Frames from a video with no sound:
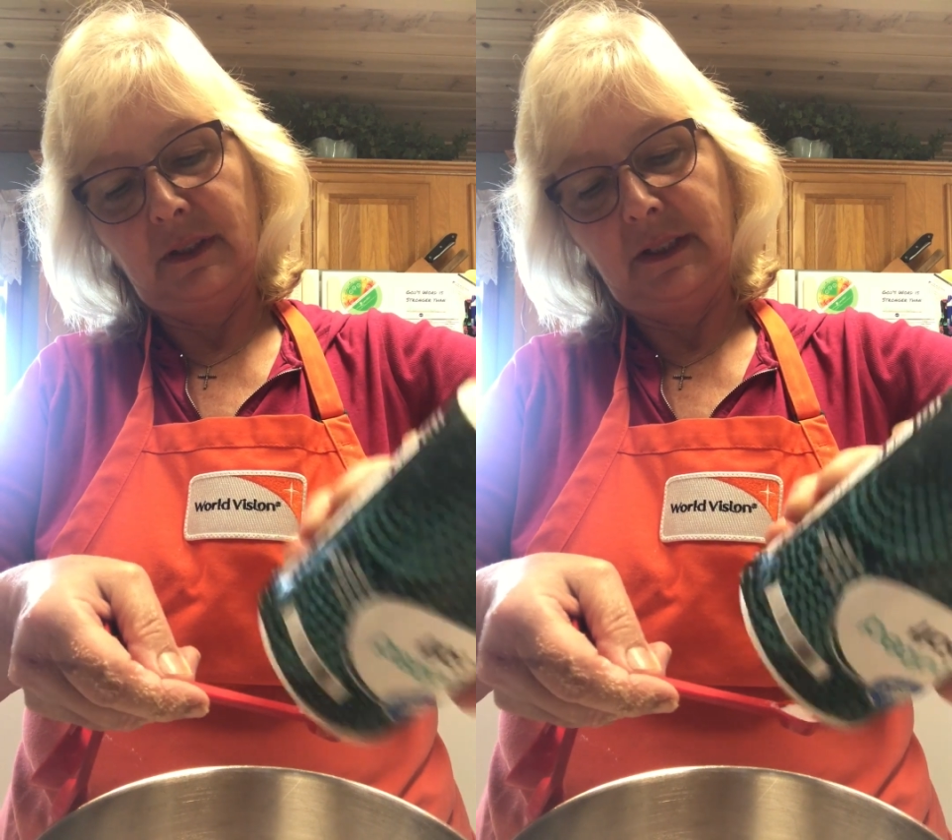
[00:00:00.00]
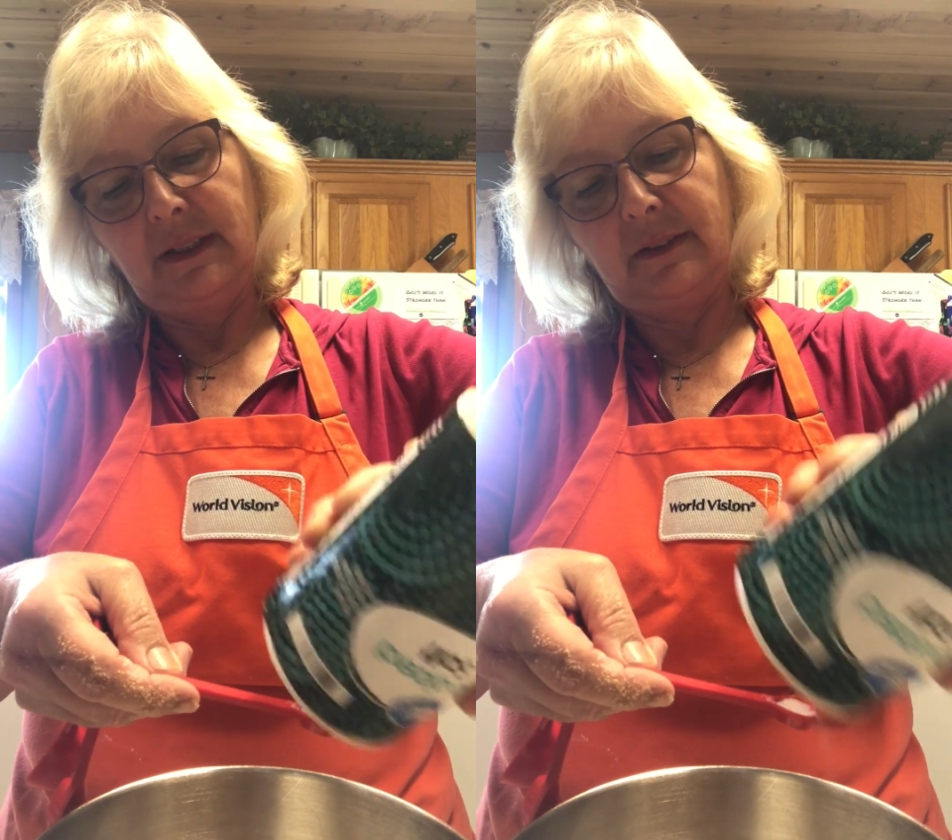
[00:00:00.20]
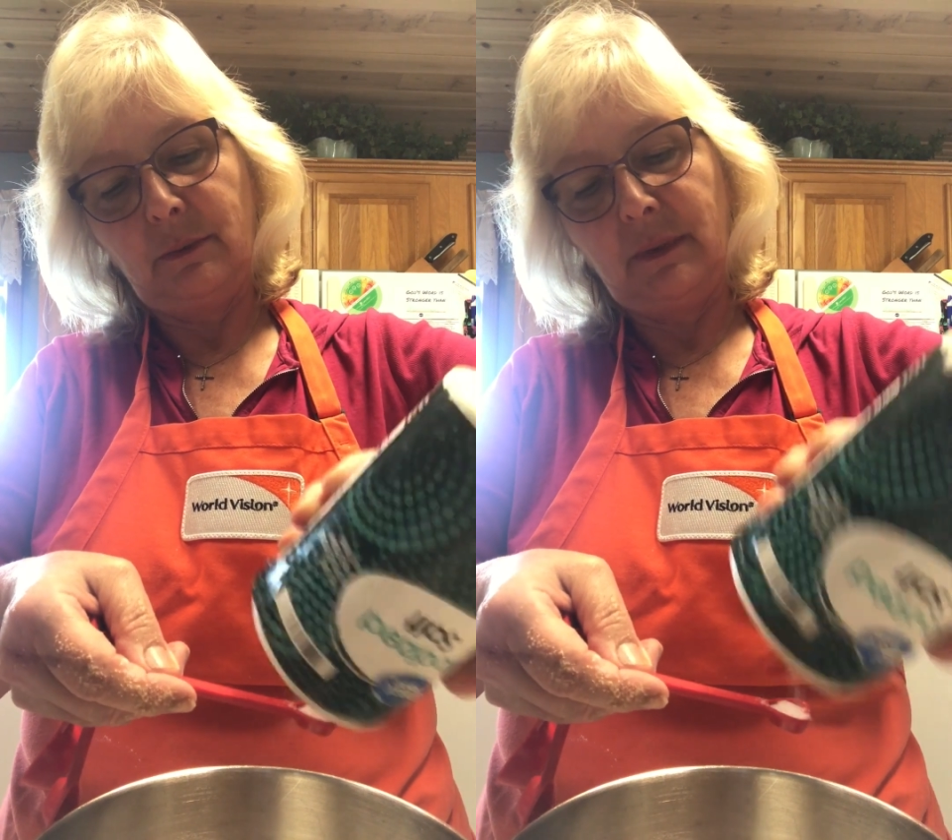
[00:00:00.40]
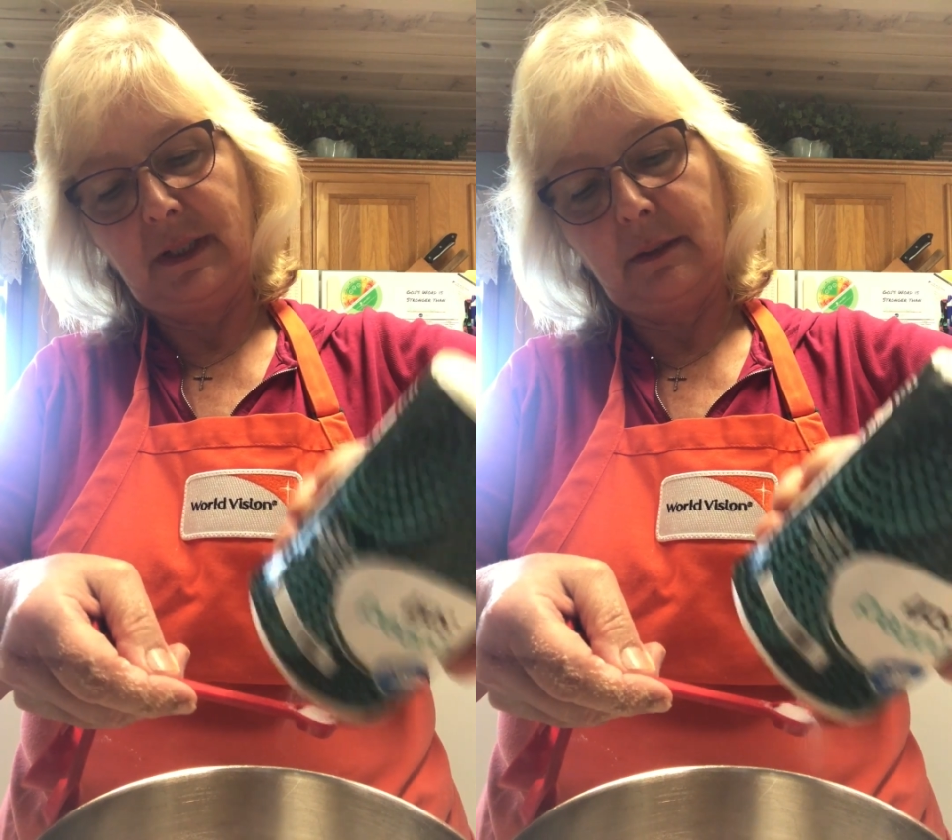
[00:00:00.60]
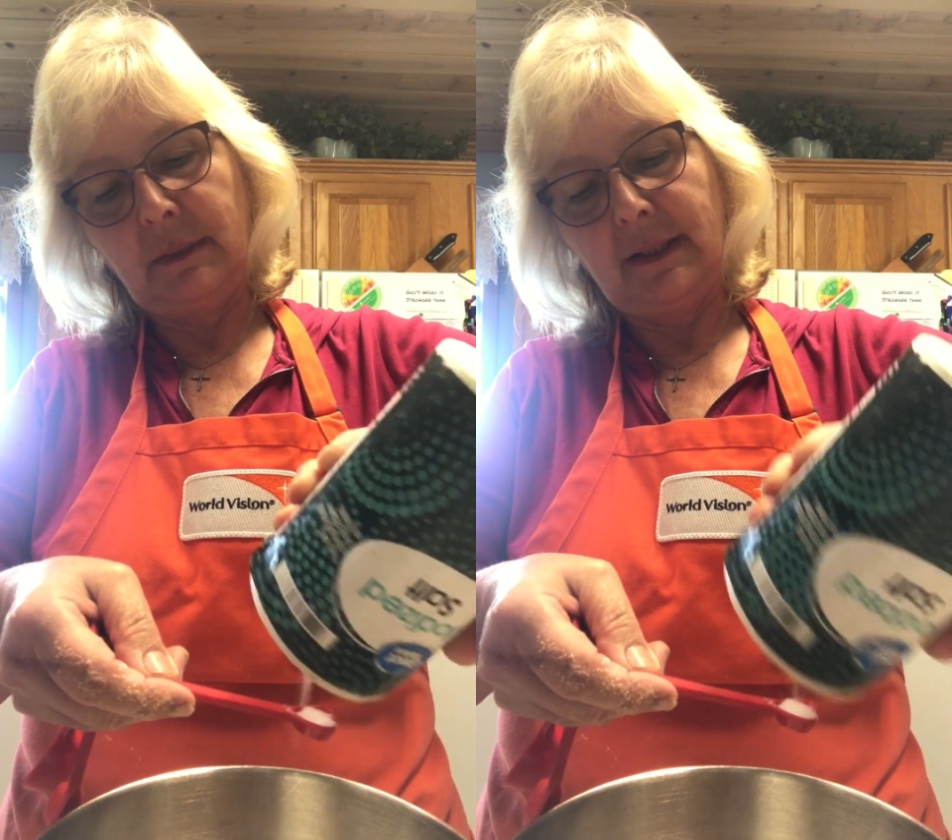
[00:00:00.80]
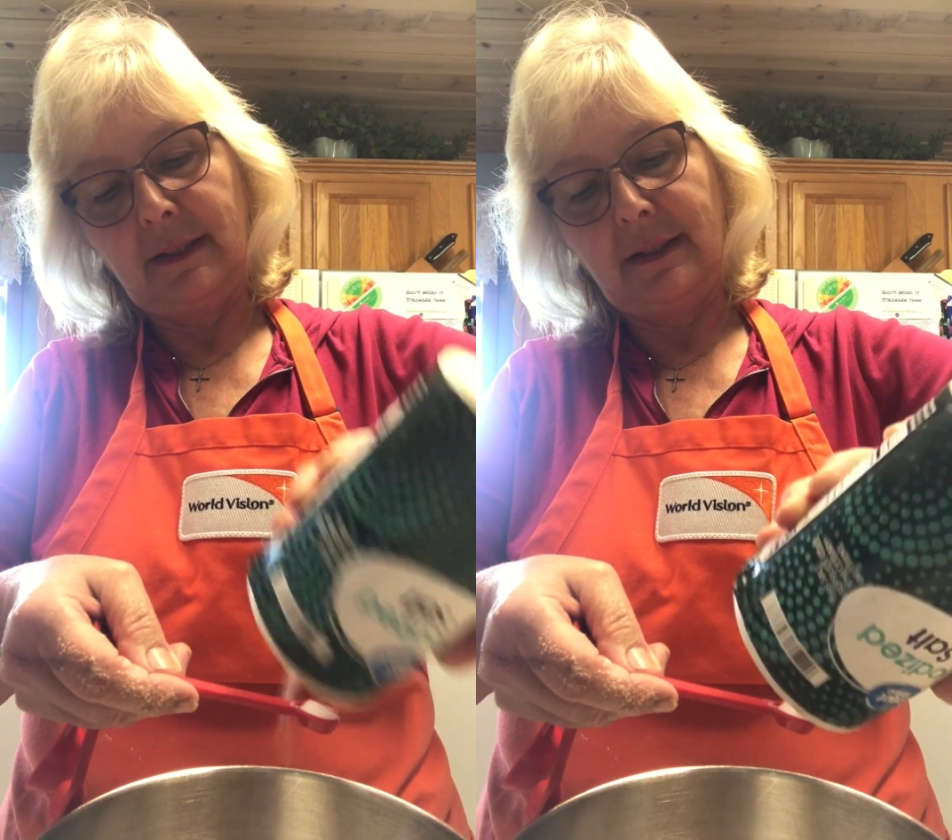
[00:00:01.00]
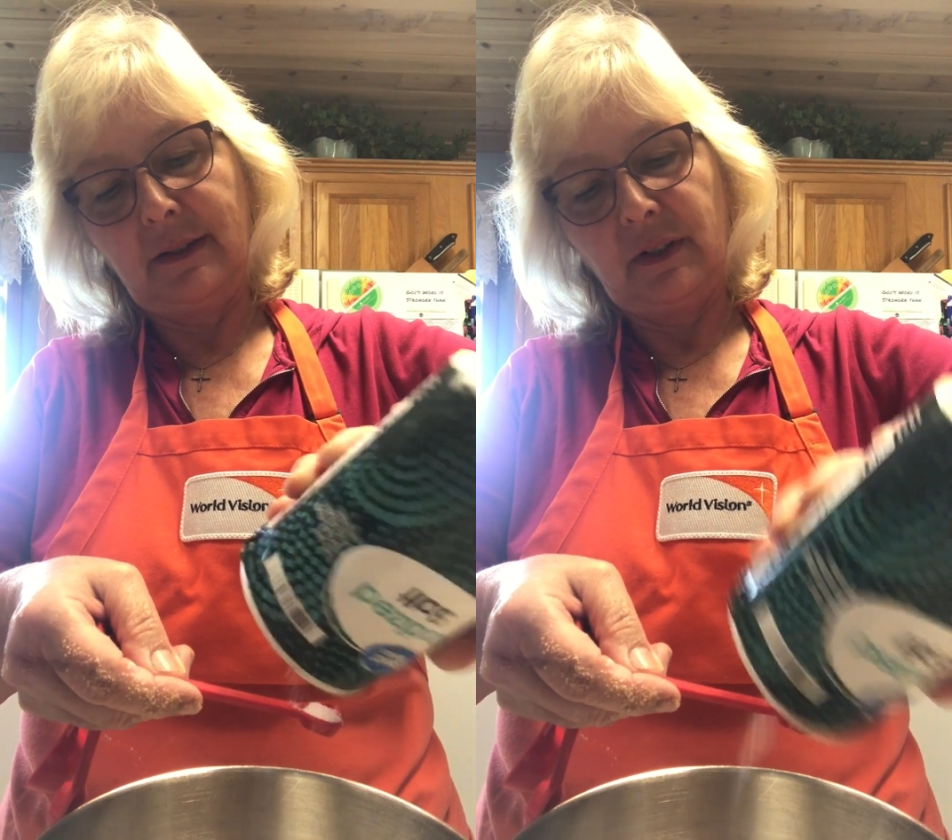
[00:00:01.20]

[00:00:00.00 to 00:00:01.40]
doesn't want to come out of there,